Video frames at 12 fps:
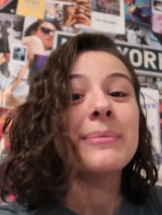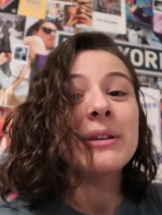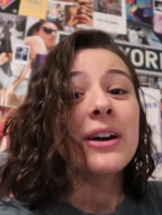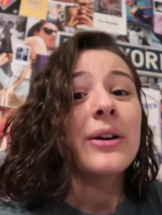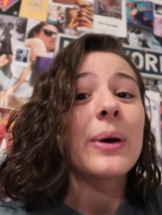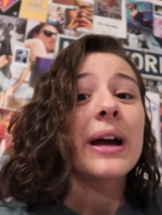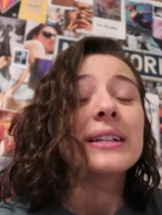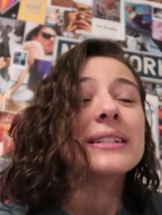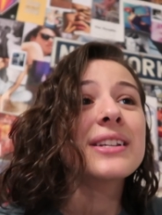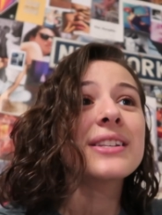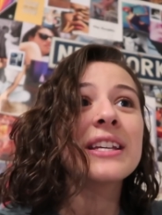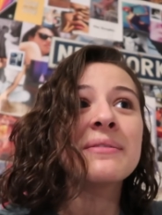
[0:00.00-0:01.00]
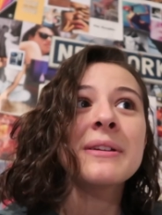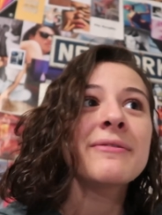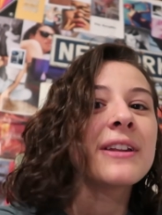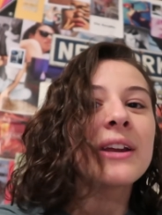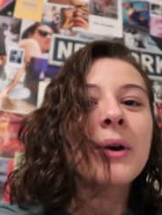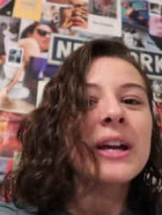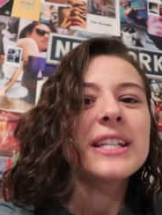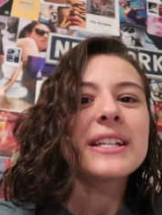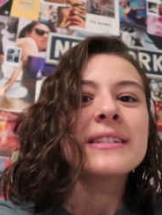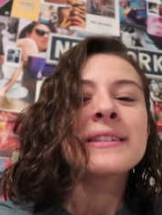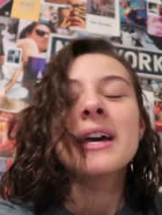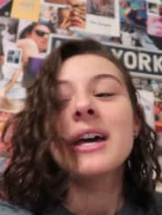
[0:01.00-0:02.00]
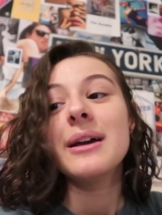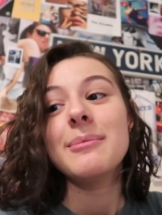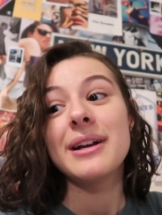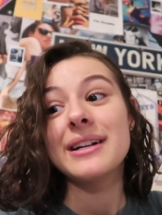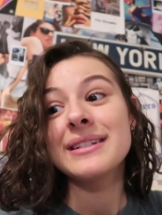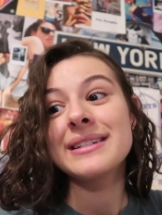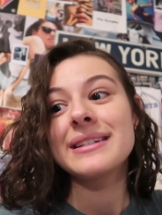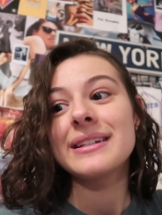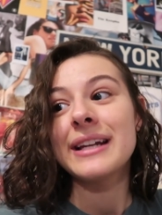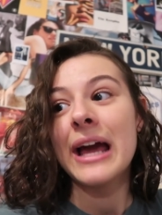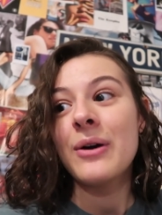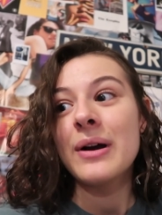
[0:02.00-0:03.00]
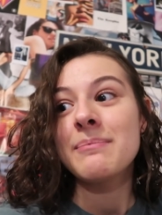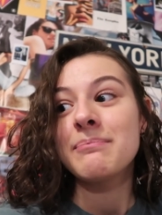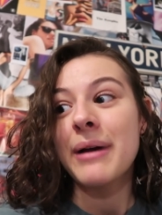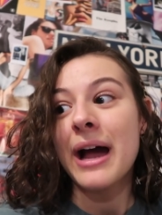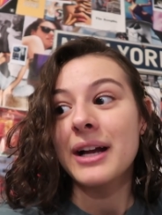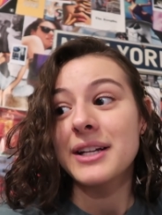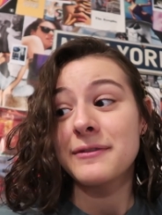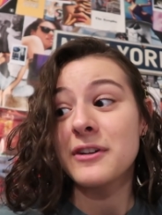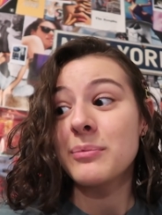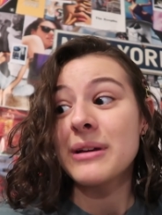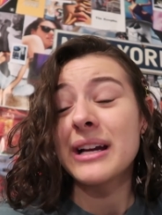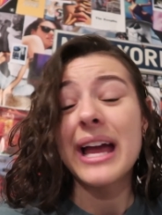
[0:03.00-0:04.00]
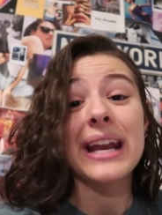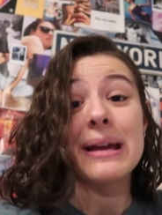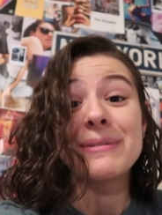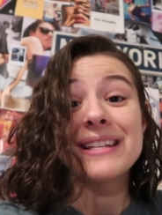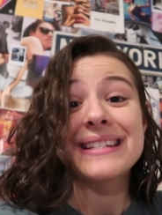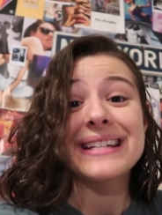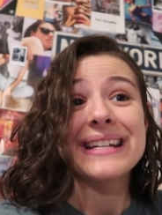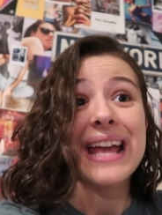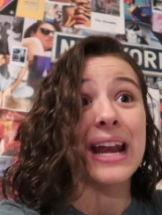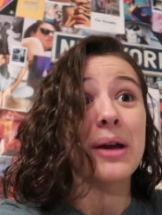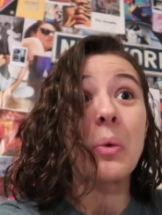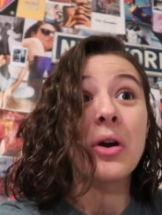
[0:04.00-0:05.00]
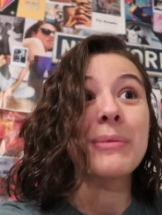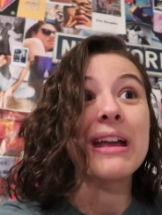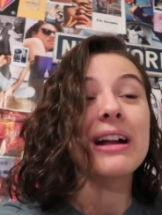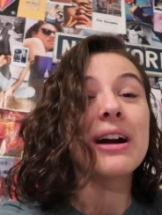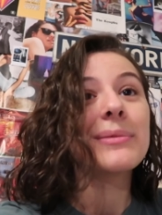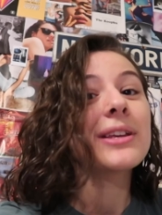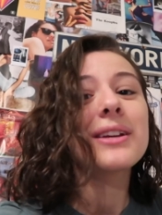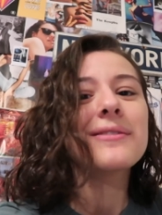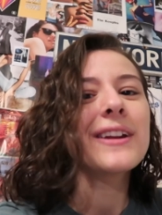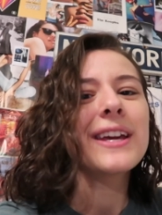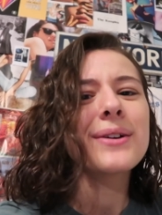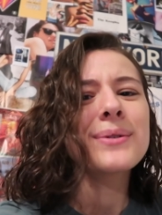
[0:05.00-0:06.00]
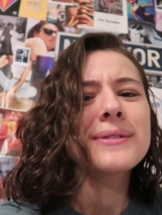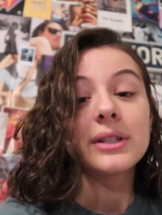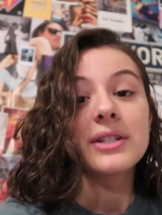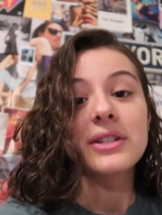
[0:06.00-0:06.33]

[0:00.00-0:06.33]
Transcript: let me know and just give me video ideas because now I'm back to filming and I missed it and I want to make a million videos.